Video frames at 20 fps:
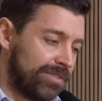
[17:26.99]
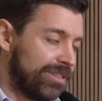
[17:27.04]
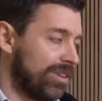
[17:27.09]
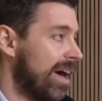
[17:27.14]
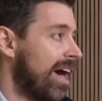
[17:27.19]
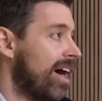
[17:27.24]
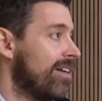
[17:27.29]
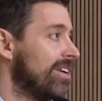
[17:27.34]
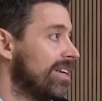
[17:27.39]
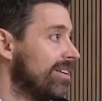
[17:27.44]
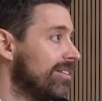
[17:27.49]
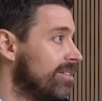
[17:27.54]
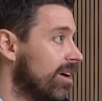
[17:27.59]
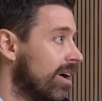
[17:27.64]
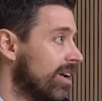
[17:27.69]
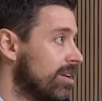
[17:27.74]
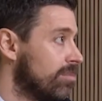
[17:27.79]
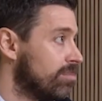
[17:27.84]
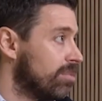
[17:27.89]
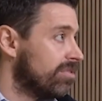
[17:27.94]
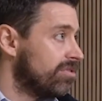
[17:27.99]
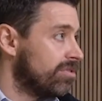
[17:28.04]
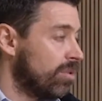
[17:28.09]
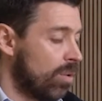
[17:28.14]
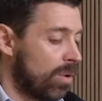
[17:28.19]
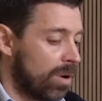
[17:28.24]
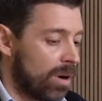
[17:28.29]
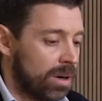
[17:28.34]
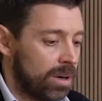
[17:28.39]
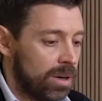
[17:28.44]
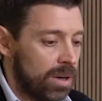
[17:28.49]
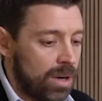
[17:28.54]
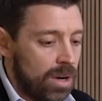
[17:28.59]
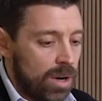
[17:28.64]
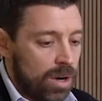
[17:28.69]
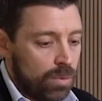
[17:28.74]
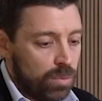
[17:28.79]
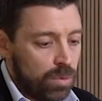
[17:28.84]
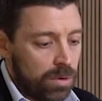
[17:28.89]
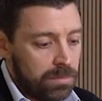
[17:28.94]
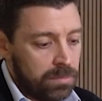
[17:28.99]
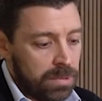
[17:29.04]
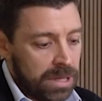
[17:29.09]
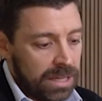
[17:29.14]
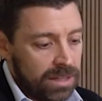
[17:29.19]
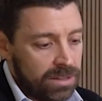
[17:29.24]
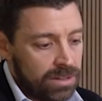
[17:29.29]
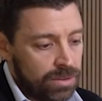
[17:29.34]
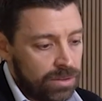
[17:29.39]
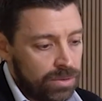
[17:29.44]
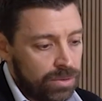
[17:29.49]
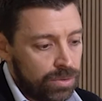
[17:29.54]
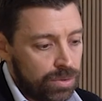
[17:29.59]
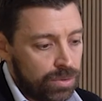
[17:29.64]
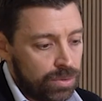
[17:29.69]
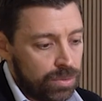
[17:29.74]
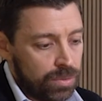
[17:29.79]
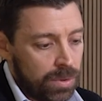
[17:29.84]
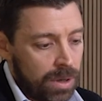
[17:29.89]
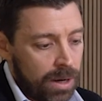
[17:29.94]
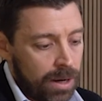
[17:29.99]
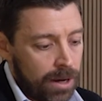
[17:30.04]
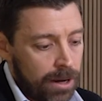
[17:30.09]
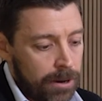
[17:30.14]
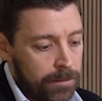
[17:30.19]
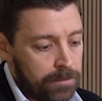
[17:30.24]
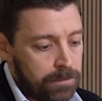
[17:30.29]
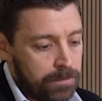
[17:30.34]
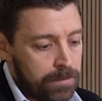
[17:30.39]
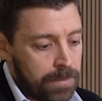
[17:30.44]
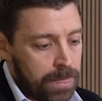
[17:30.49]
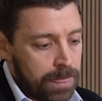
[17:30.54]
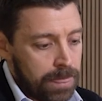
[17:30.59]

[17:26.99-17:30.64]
if you haven't done it before, would be to